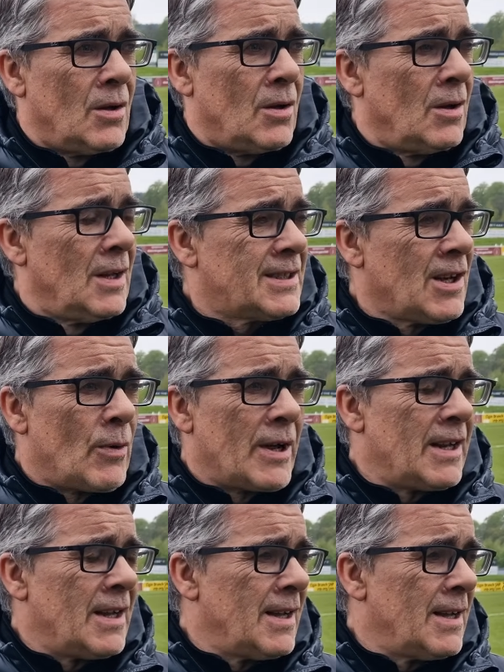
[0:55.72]
Listen, I went
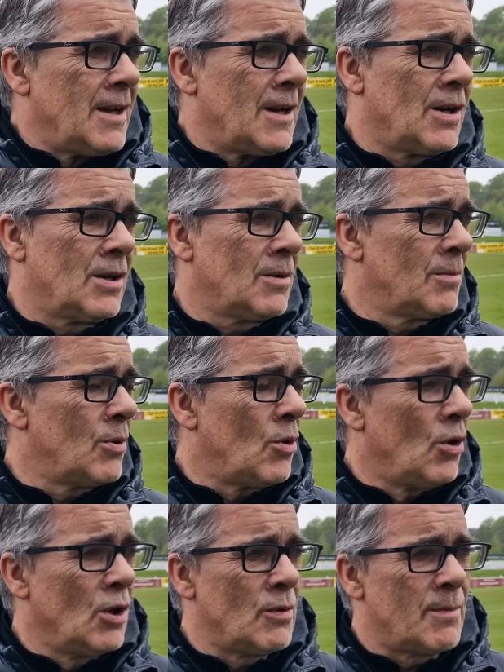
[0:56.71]

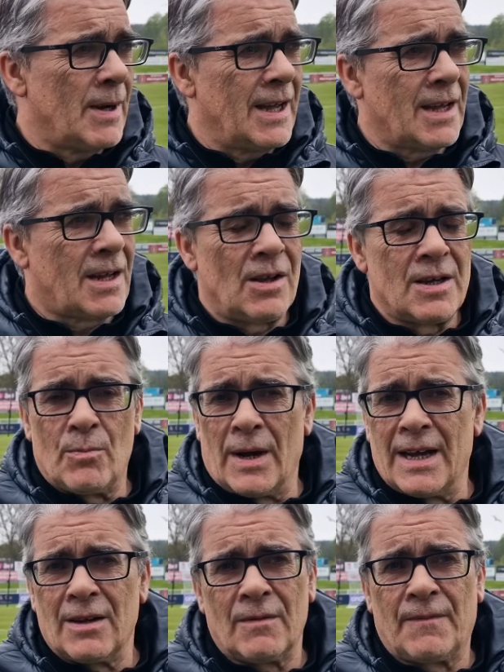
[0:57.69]
all the way back to Clyde
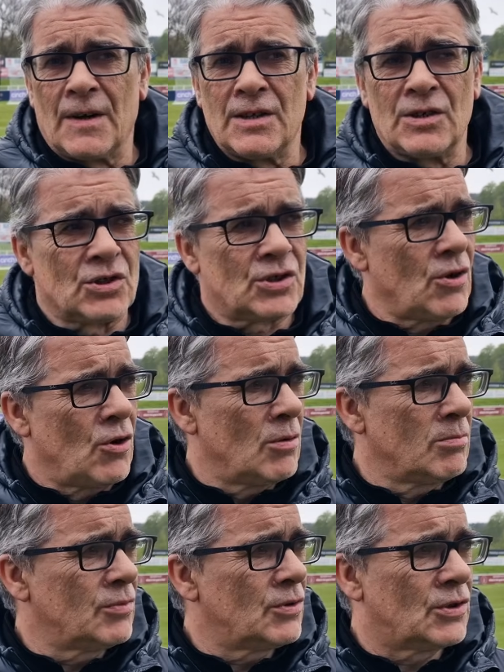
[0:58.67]
Bank, fighting
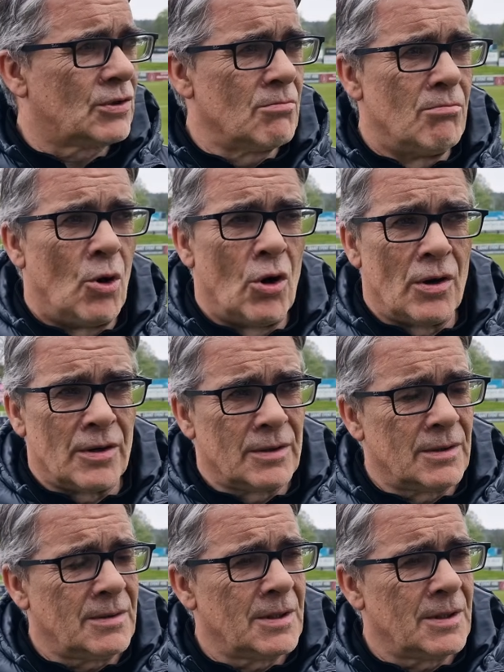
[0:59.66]
Storms, Morton